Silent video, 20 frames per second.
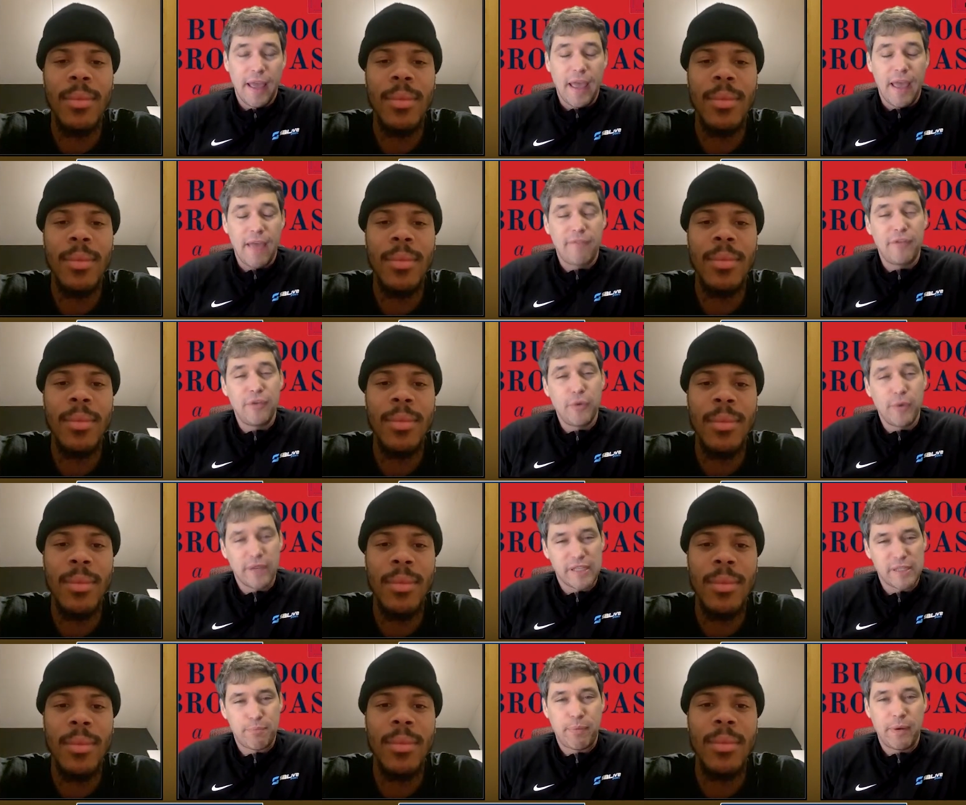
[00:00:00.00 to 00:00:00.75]
Speaker 1: Have
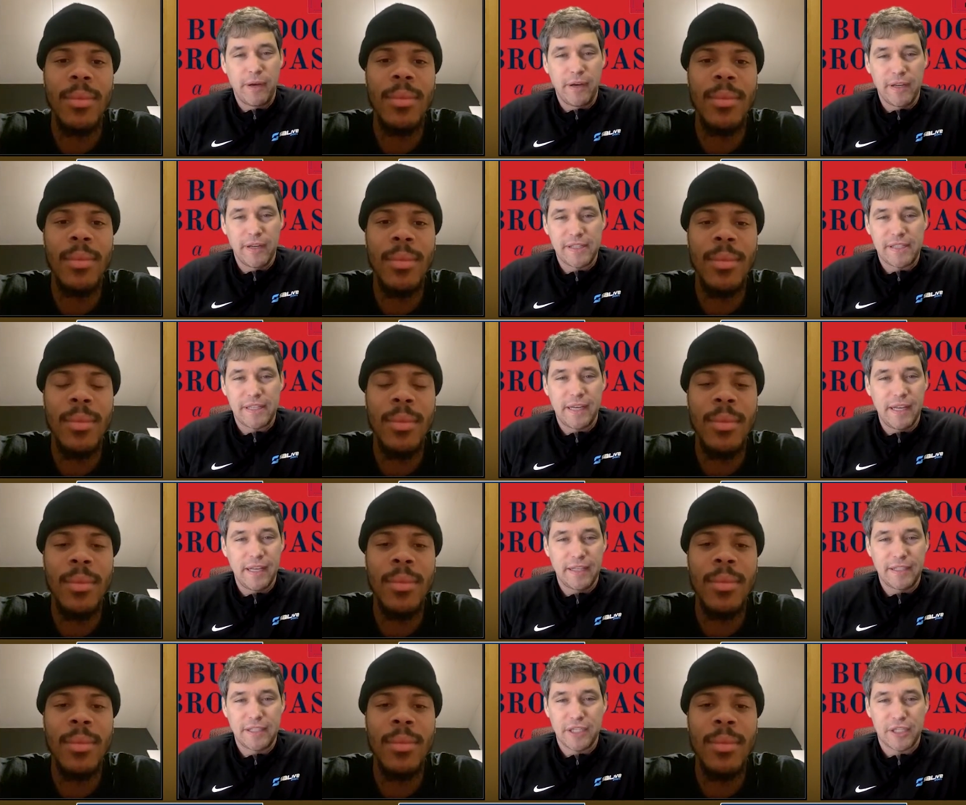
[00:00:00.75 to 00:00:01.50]
you experienced
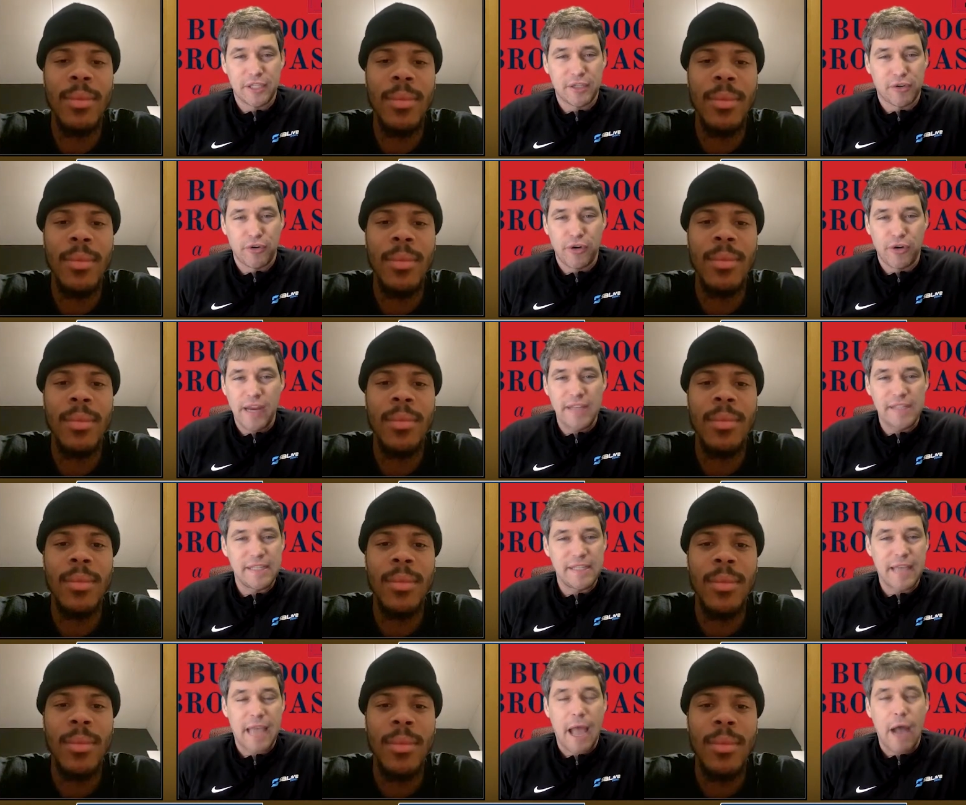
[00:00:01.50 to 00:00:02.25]
any just
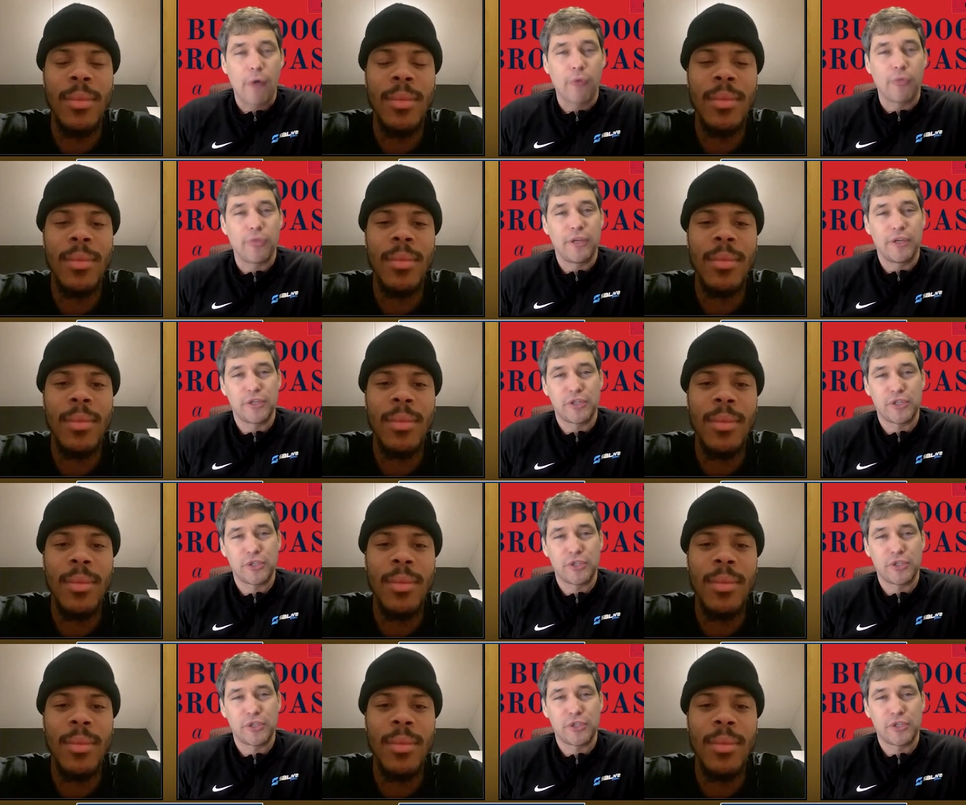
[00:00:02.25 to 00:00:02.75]
crazy out there